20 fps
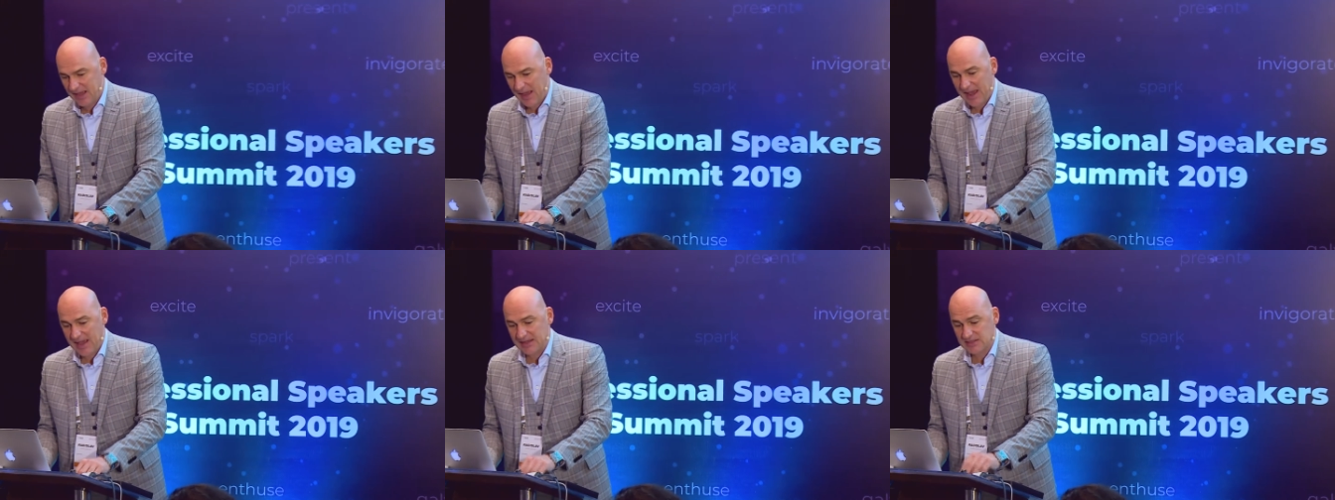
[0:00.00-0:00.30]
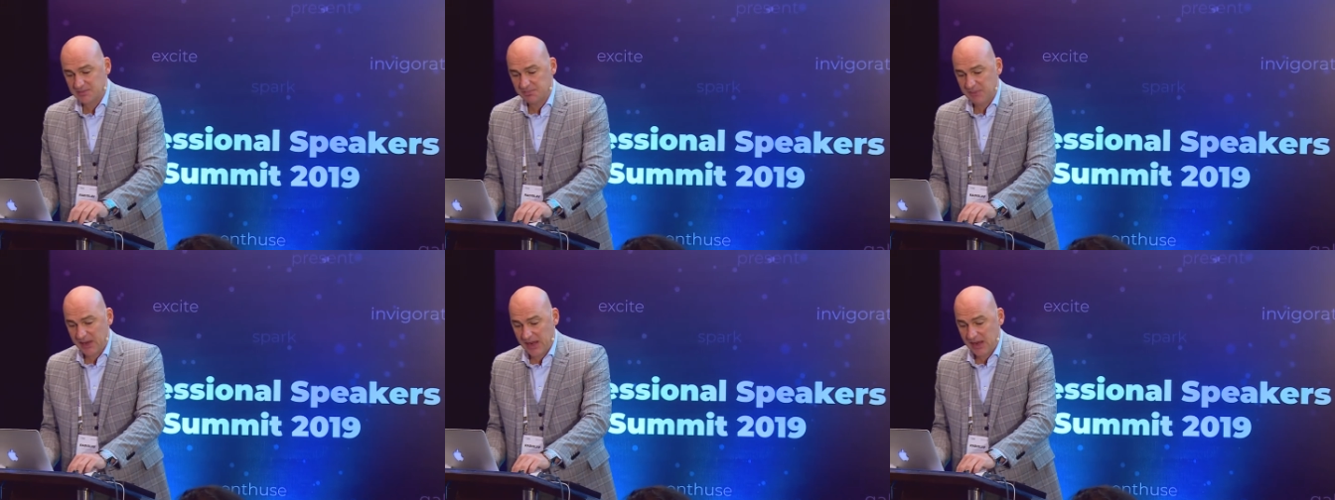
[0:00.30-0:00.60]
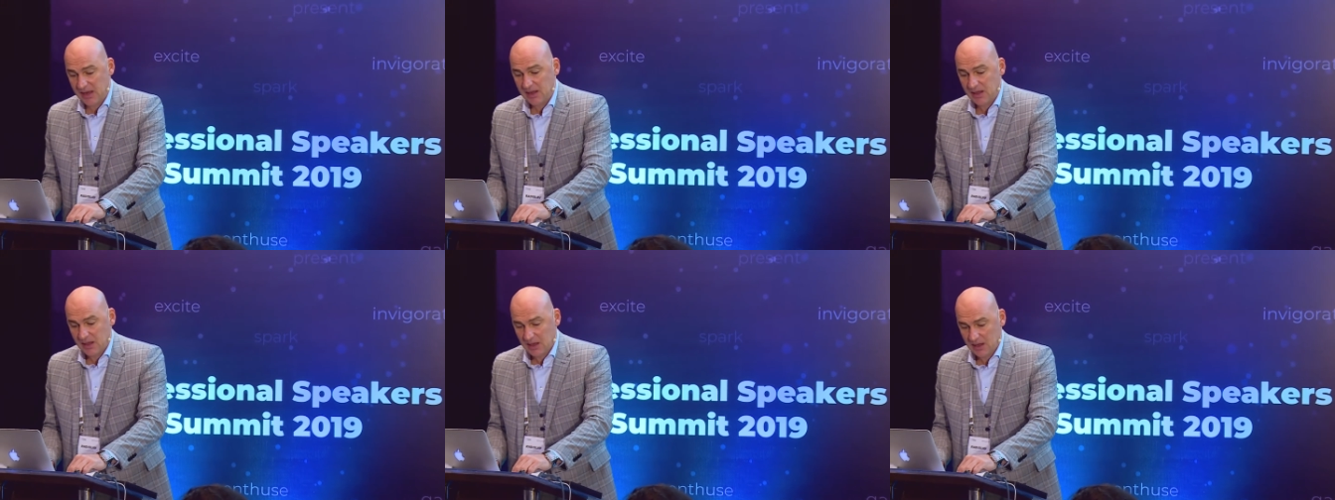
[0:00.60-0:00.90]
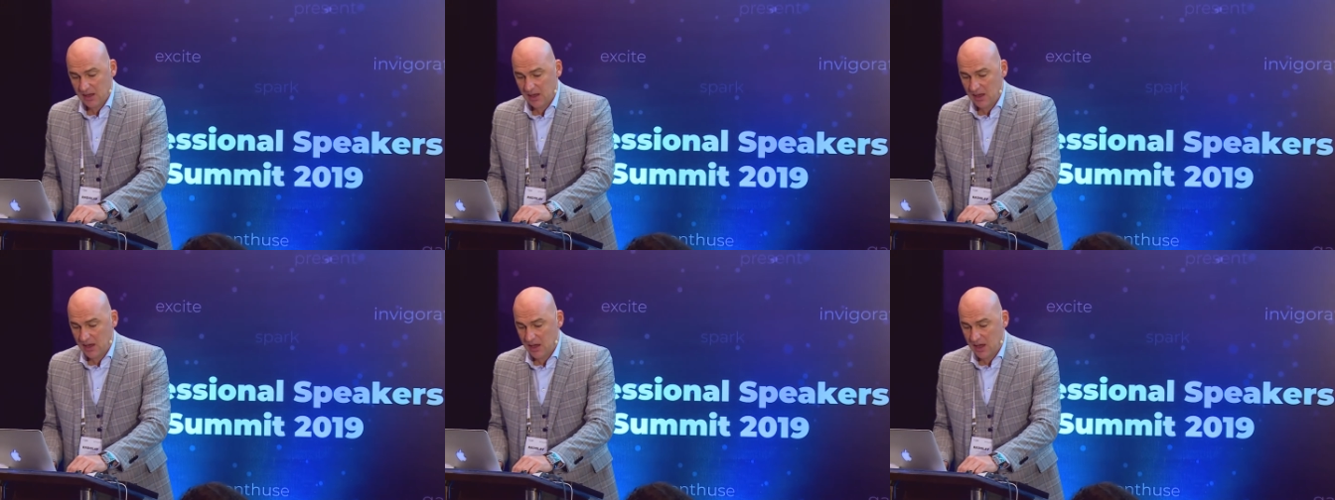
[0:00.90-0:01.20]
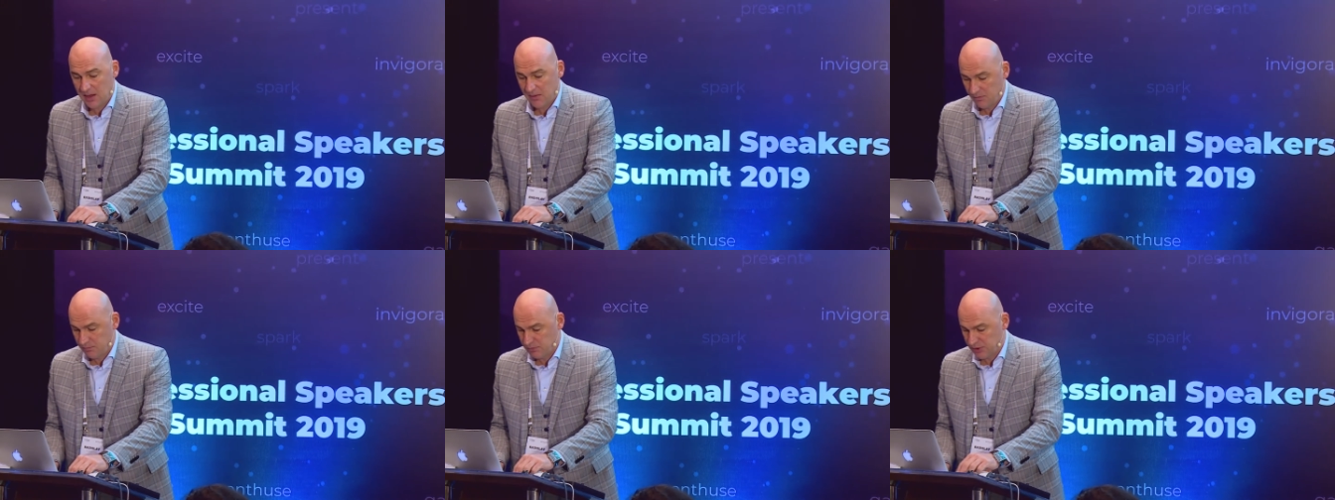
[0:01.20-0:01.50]
I asked my
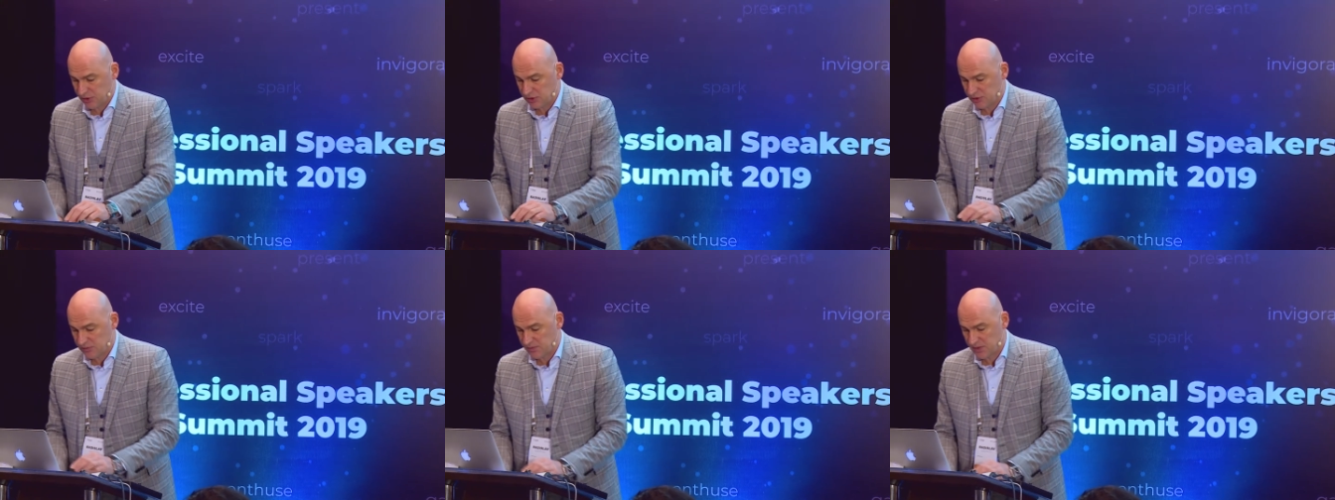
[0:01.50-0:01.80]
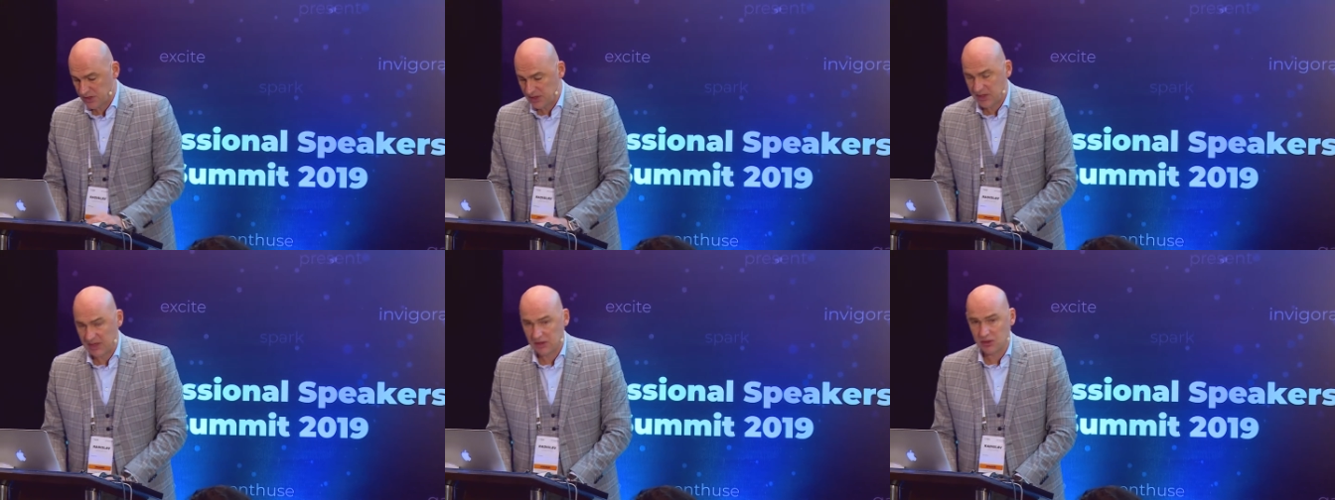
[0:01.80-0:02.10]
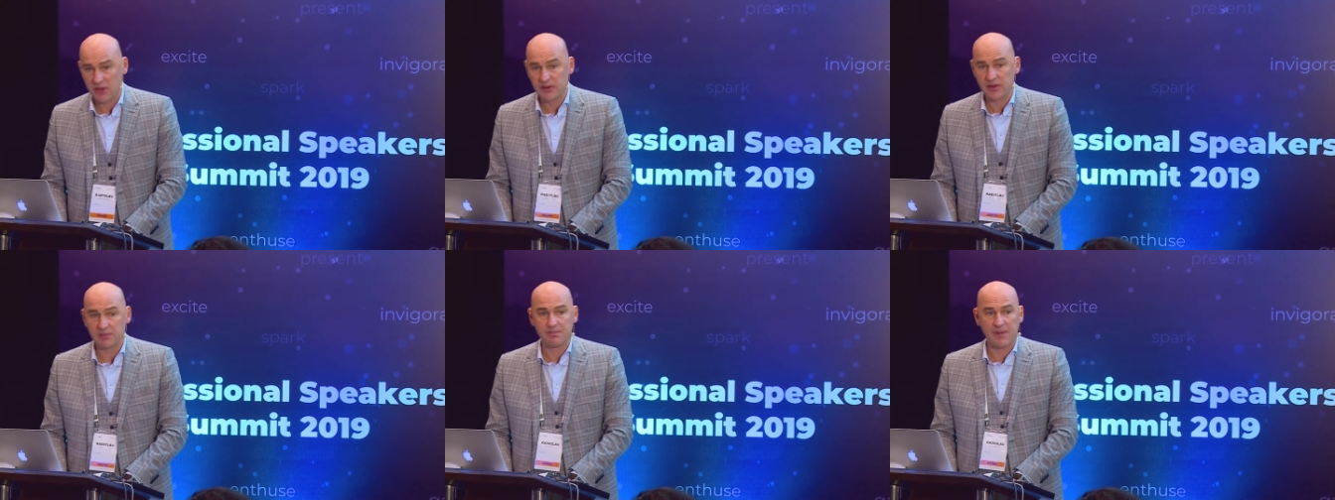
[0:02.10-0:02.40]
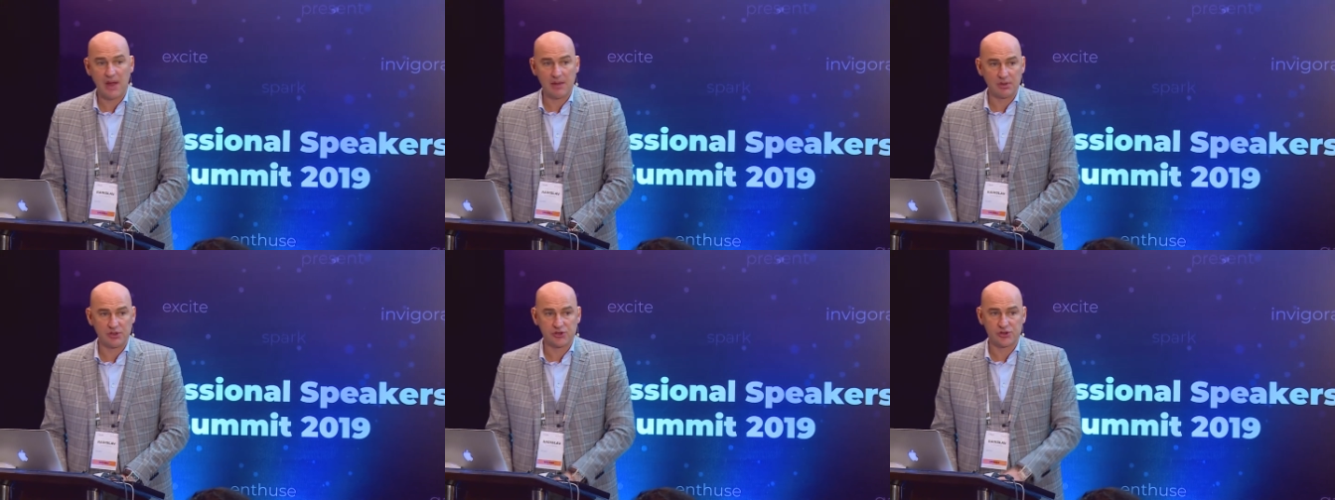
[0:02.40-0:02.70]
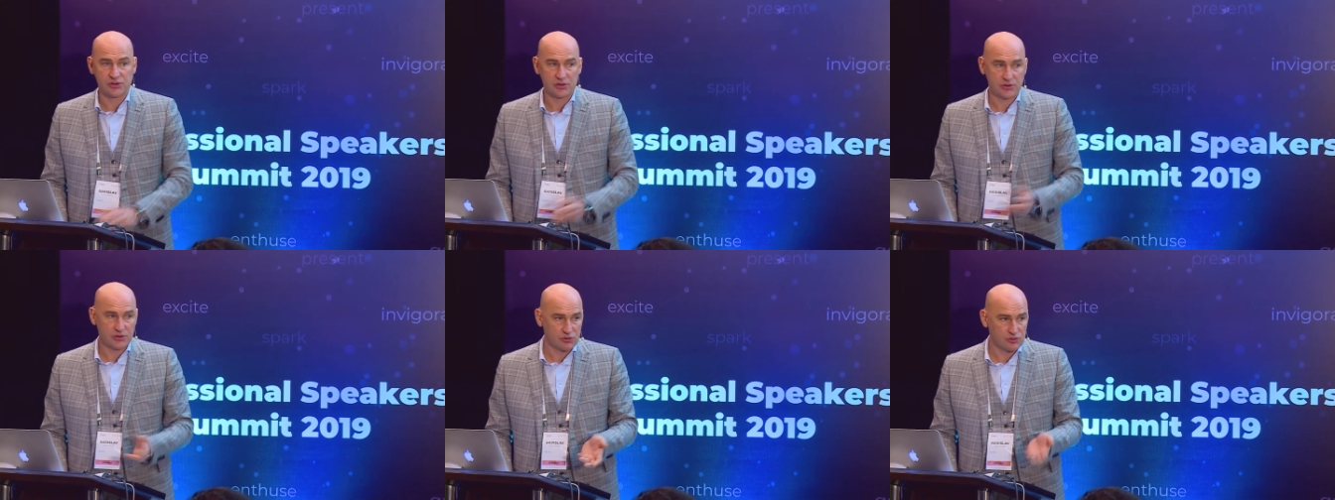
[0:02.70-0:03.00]
uh, British uh, London
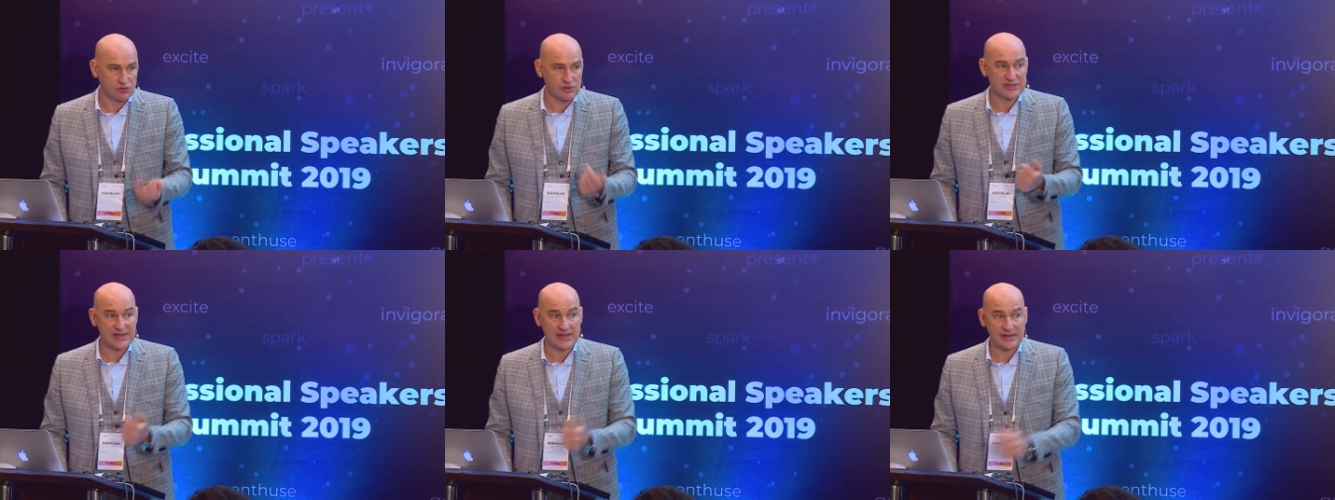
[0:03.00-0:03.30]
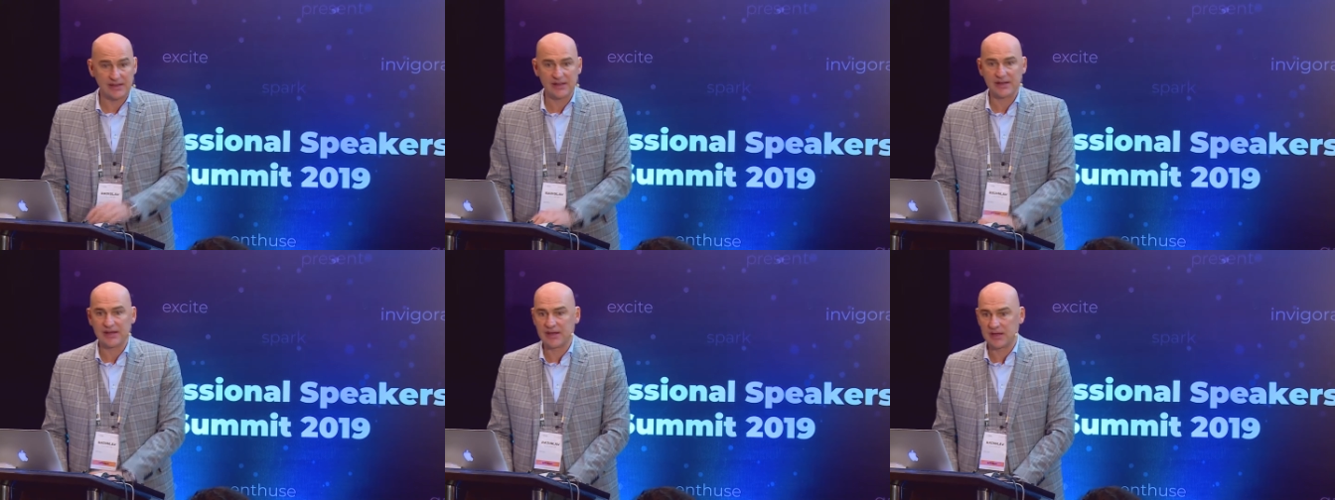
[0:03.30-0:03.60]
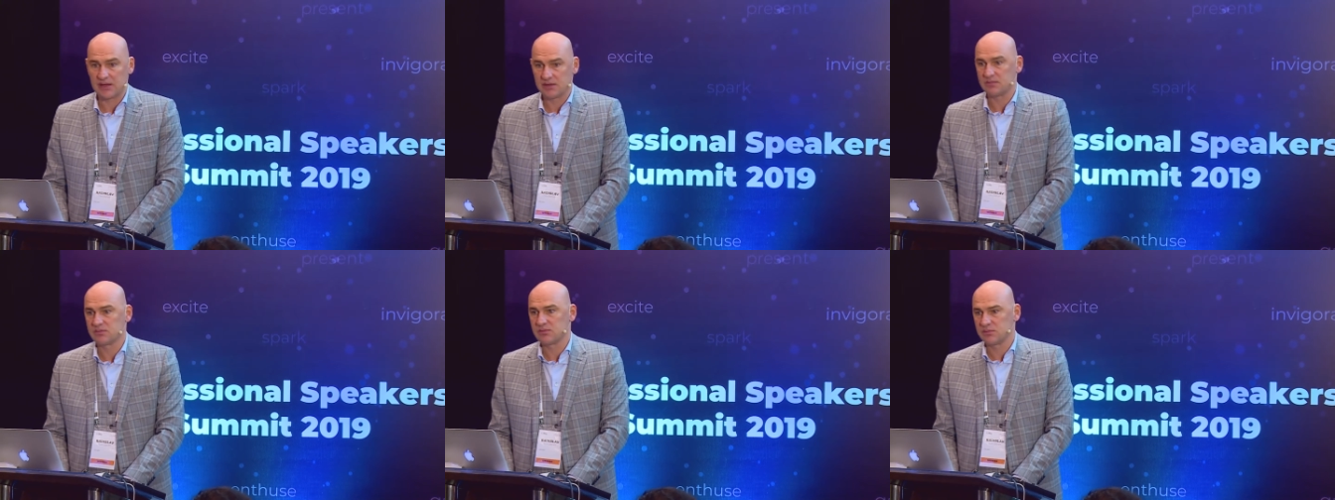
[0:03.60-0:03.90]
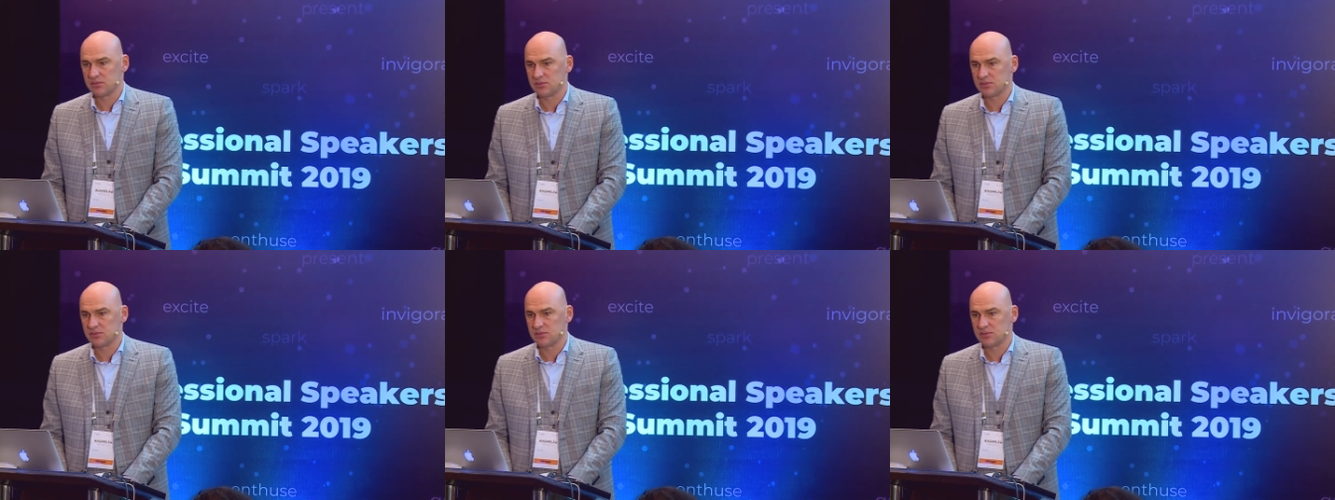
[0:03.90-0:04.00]
publisher send it here.